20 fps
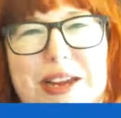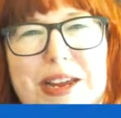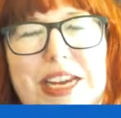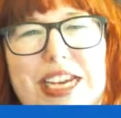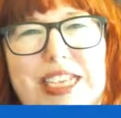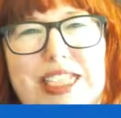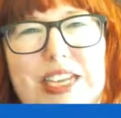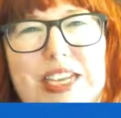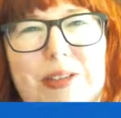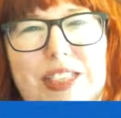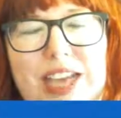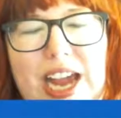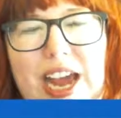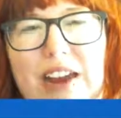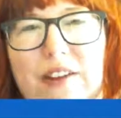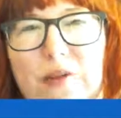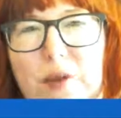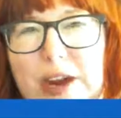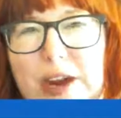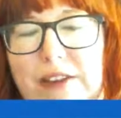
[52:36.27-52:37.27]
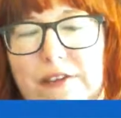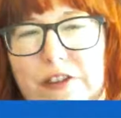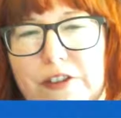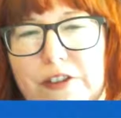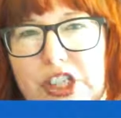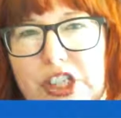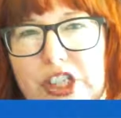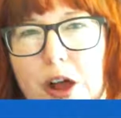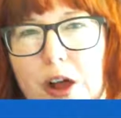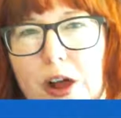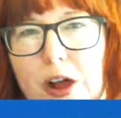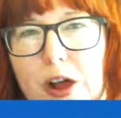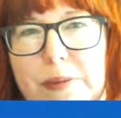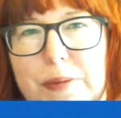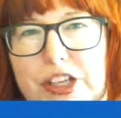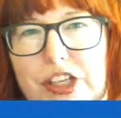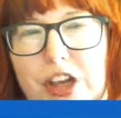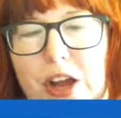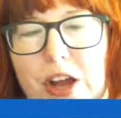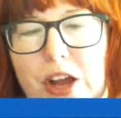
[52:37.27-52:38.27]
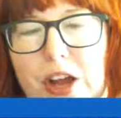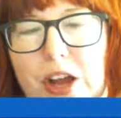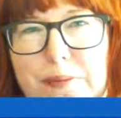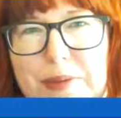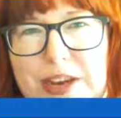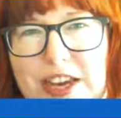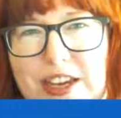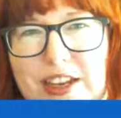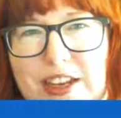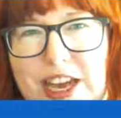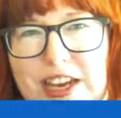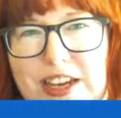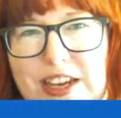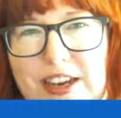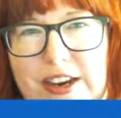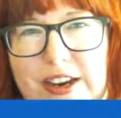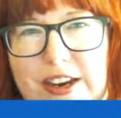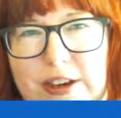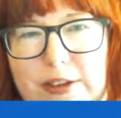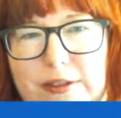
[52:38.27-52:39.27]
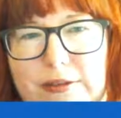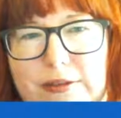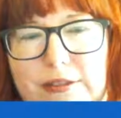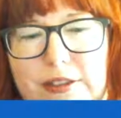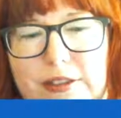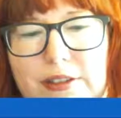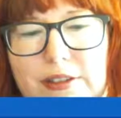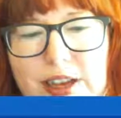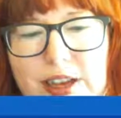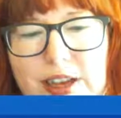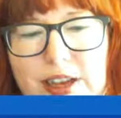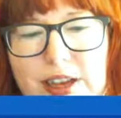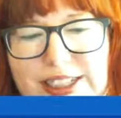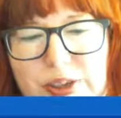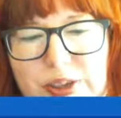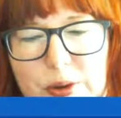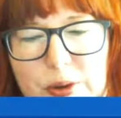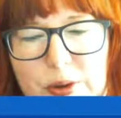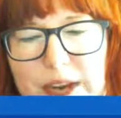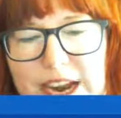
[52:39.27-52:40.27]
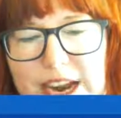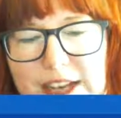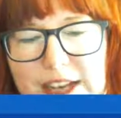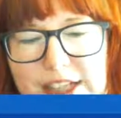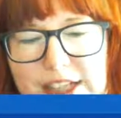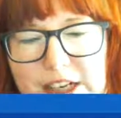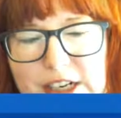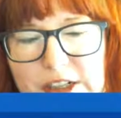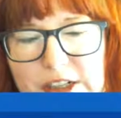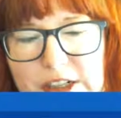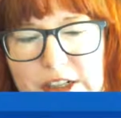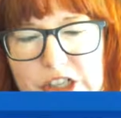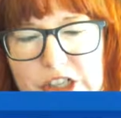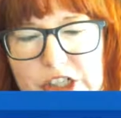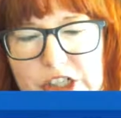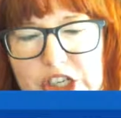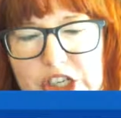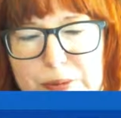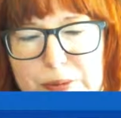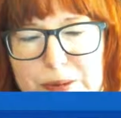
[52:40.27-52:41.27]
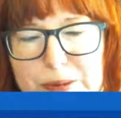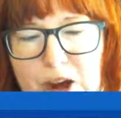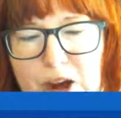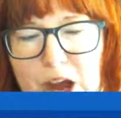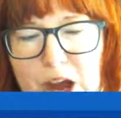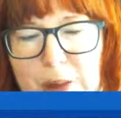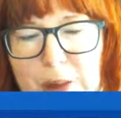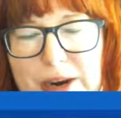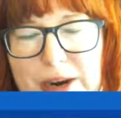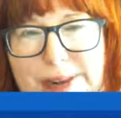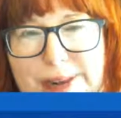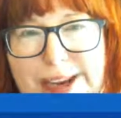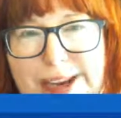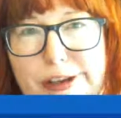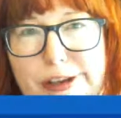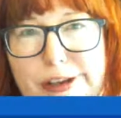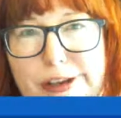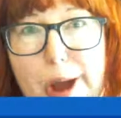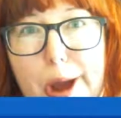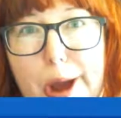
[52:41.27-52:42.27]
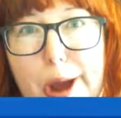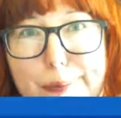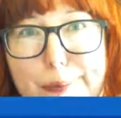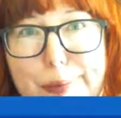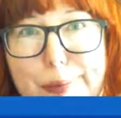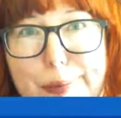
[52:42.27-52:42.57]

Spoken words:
because I was kind of waiting for Jal, but Jal kept being like, let's hold hands. I'll introduce you to my mom, and I'm like, nope.